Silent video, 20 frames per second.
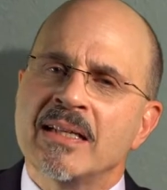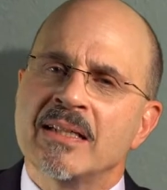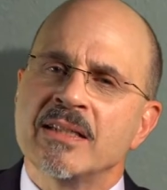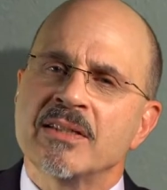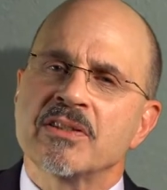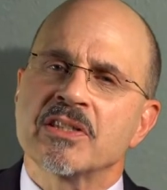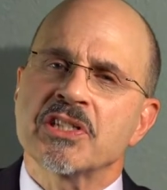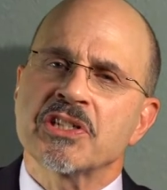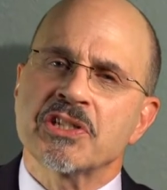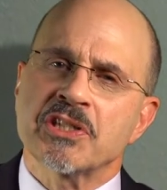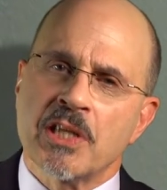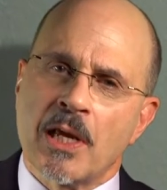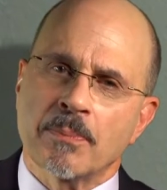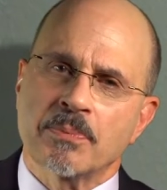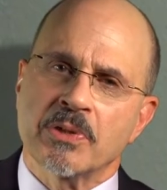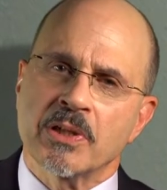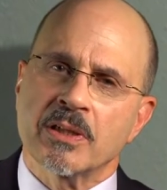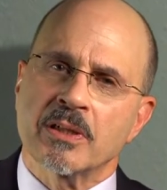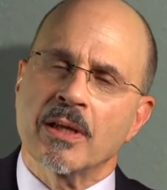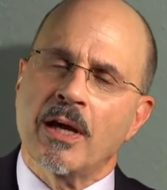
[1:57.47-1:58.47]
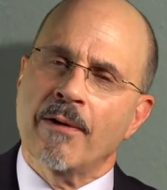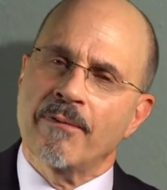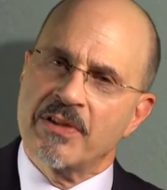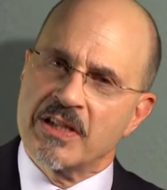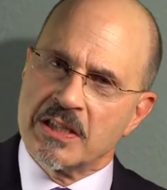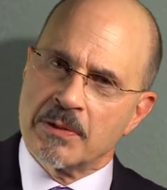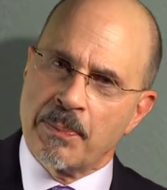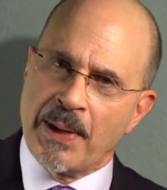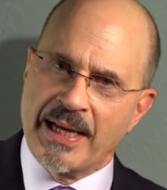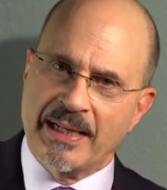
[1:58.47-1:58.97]
it the subject of
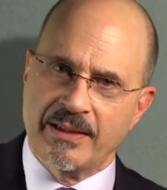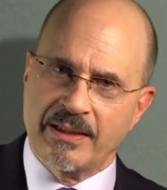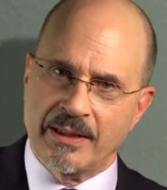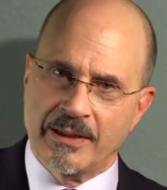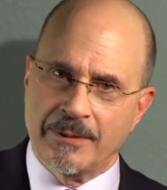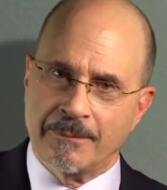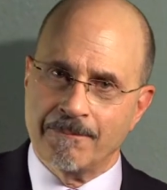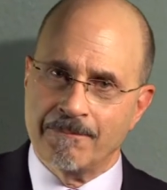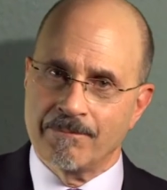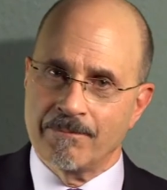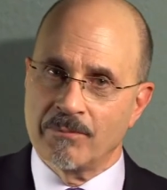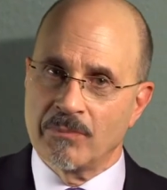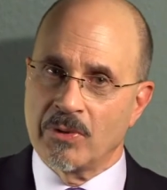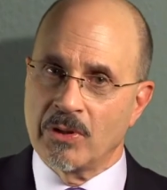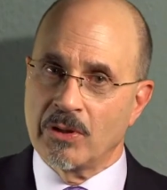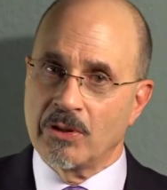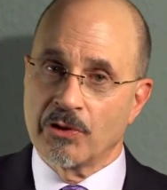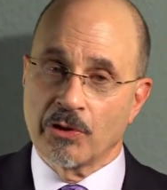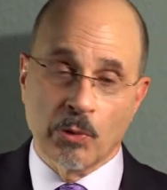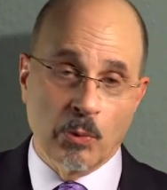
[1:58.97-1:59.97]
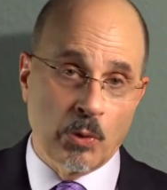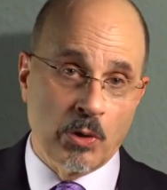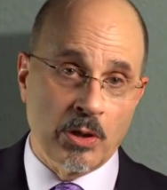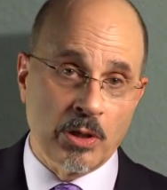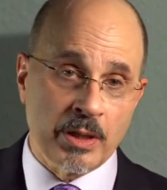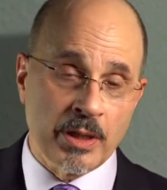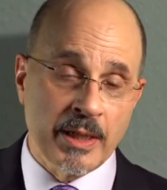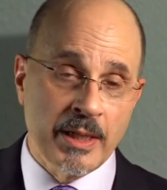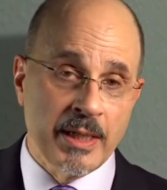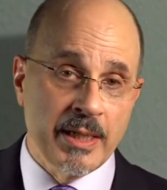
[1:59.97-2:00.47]
this painting. The
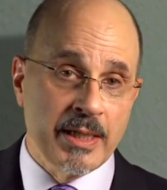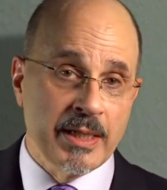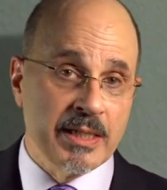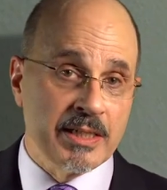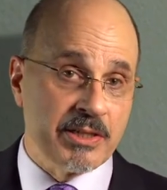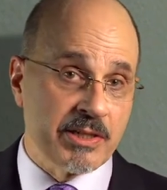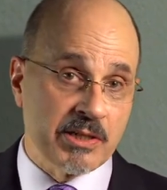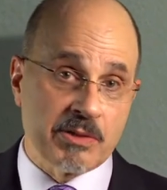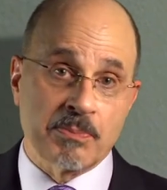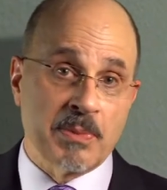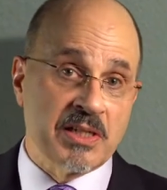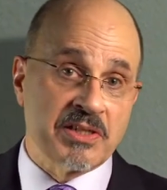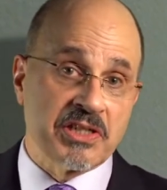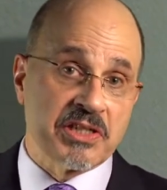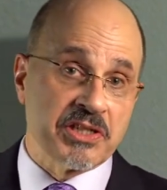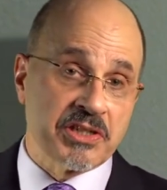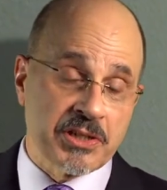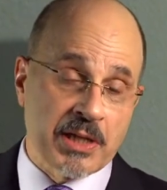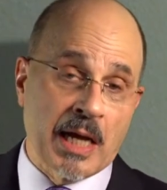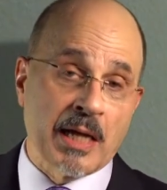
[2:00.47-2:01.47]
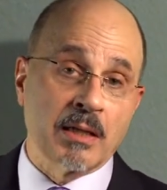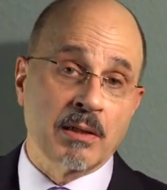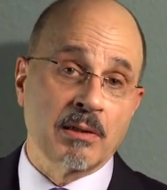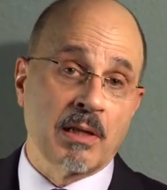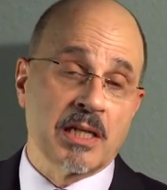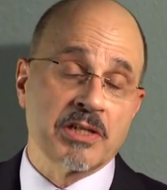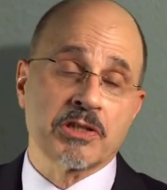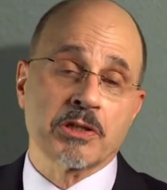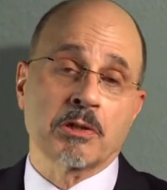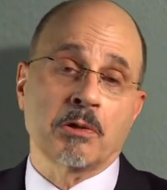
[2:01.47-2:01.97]
work is as much a
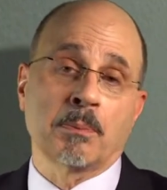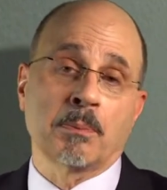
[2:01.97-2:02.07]
psychological